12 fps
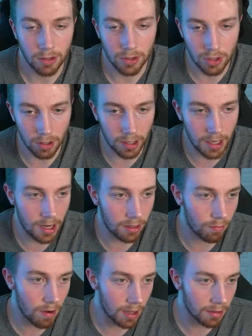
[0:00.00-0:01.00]
So looking at the
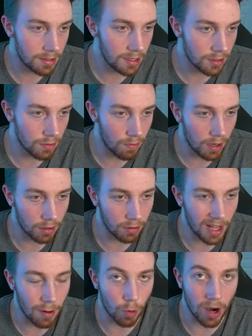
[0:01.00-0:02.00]
regular season record,
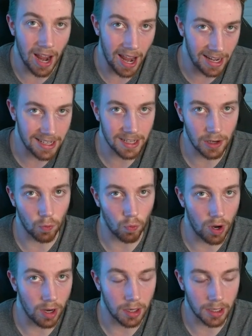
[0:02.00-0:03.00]
they were
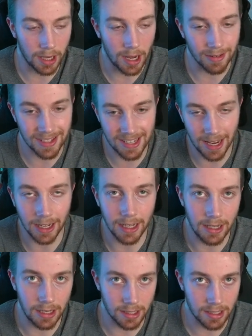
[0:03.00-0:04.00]
8-1. Again, second
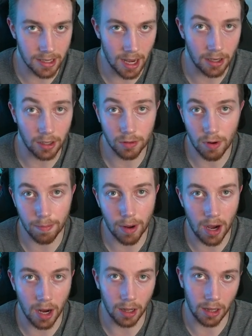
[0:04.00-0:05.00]
in standings, right
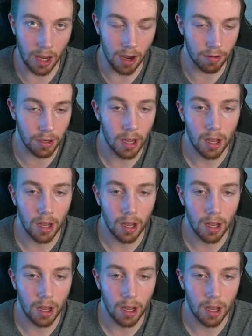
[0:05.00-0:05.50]
behind Loud.